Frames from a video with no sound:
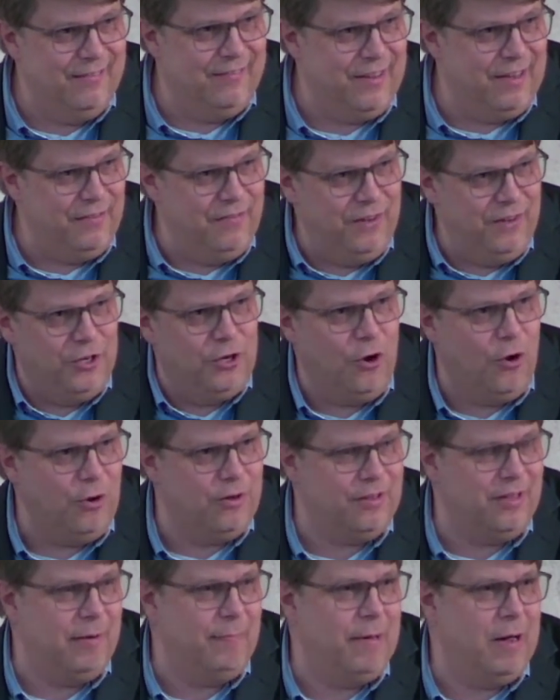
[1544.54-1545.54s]
when we
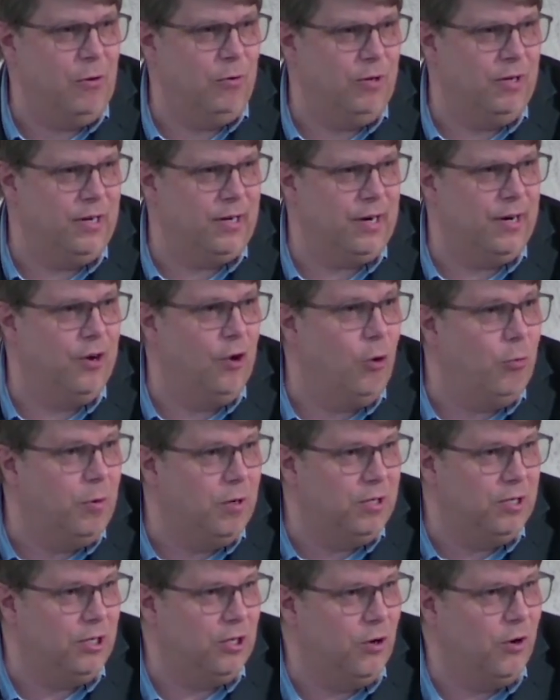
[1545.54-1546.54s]
talked about her,
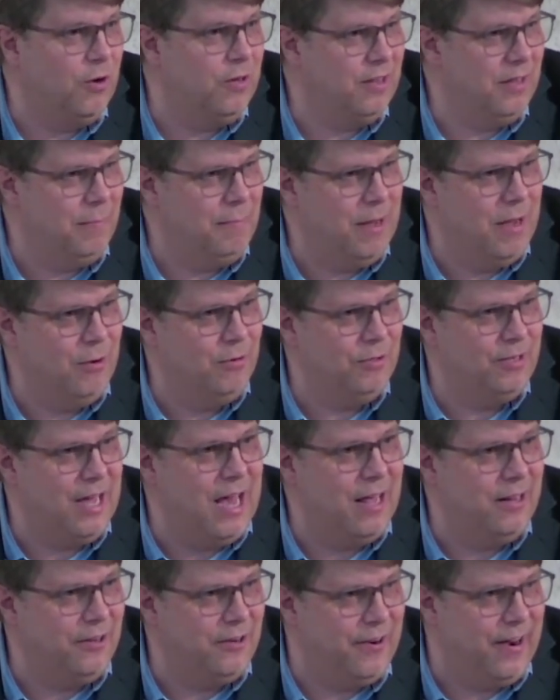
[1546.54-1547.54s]
nobody talked about
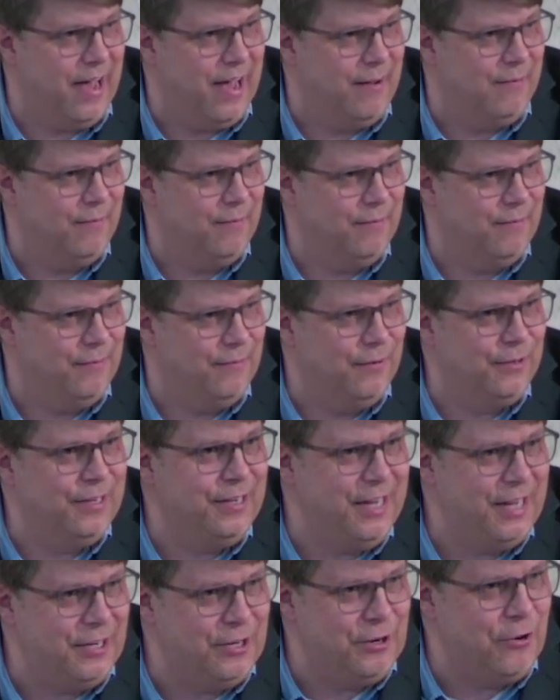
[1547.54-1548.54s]
Andrea. What
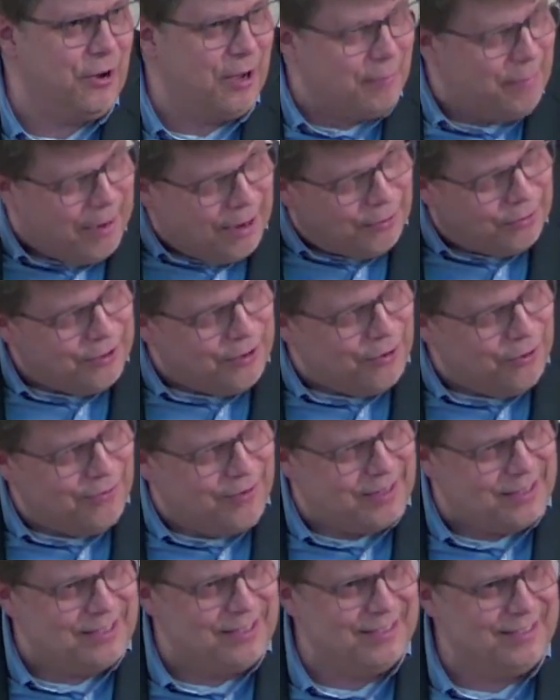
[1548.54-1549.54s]
did they talk about
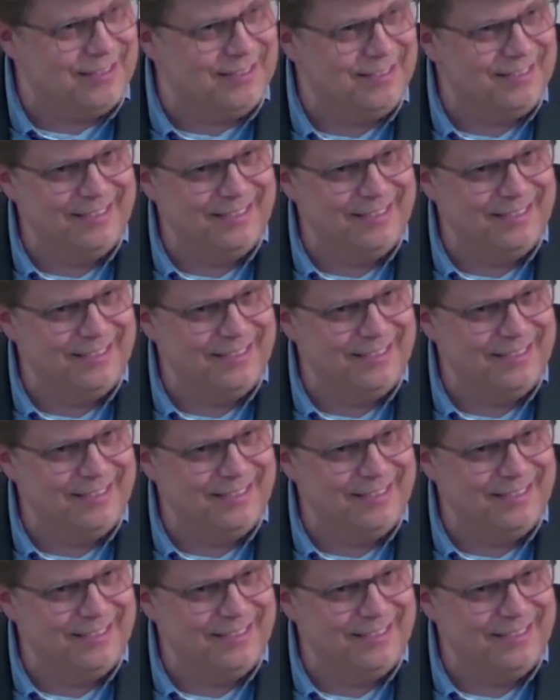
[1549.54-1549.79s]
always?